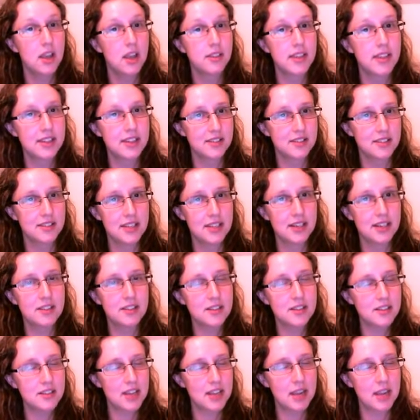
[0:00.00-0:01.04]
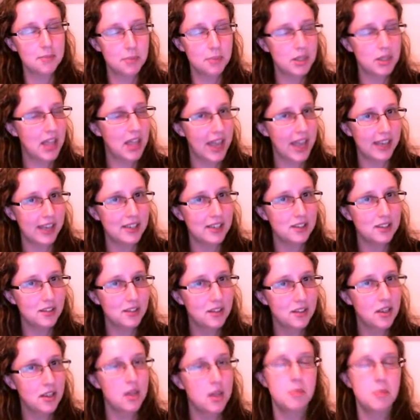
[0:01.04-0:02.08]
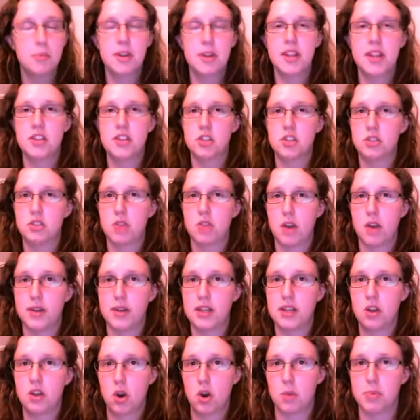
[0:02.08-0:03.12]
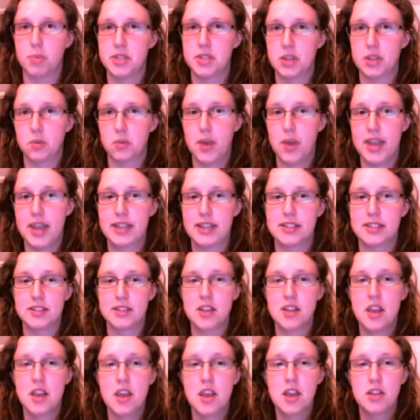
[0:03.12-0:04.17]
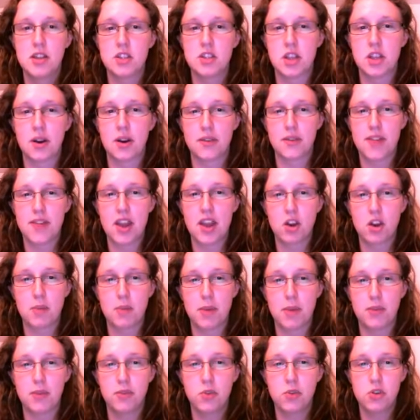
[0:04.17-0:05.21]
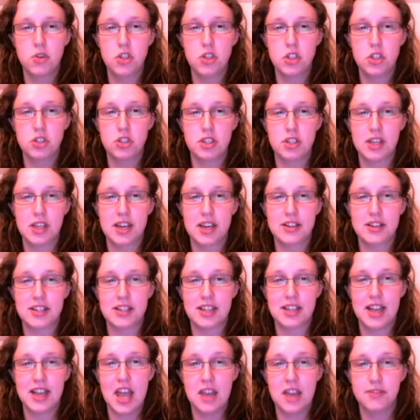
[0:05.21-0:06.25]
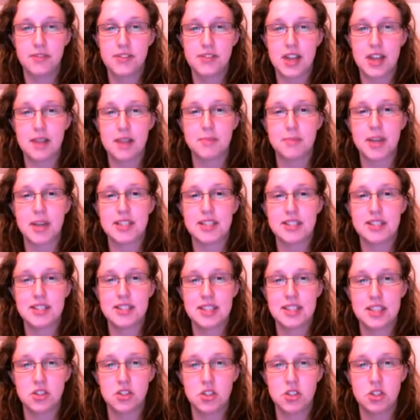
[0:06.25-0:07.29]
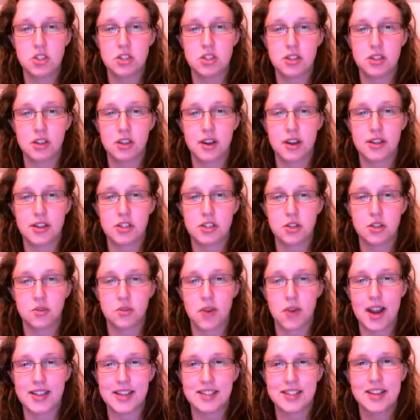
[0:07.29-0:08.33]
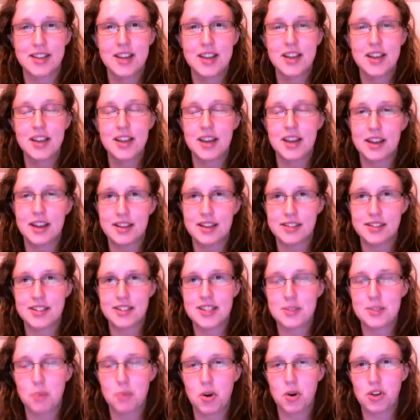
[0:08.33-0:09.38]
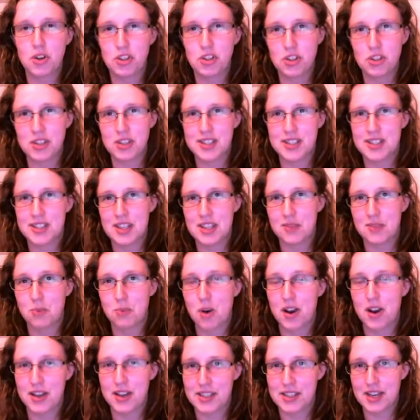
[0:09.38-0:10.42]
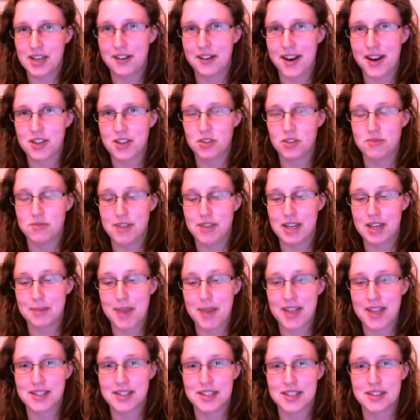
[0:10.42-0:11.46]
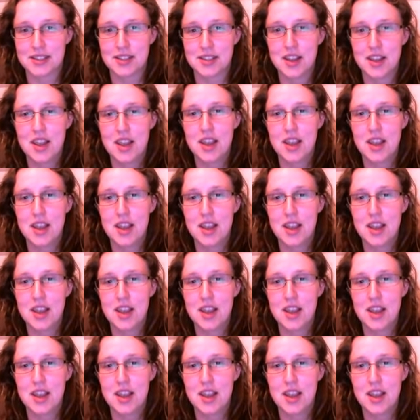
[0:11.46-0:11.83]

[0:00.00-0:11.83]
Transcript: They're still in the same plane, but they're just going opposite ways. So I've now got my 4 newton going to the left and my 6 newton going to the right. And it's this point you can see why direction really matters.